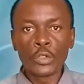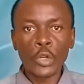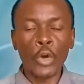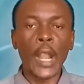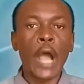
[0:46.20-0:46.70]

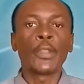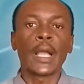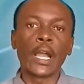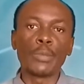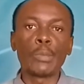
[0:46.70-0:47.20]
on how they
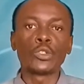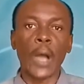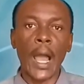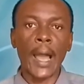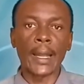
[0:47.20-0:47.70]
can be able
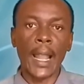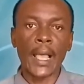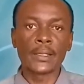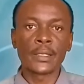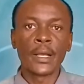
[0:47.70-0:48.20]
to
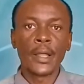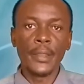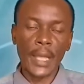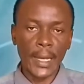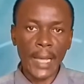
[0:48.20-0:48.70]
analyze
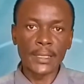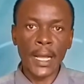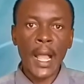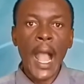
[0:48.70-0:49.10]
their data.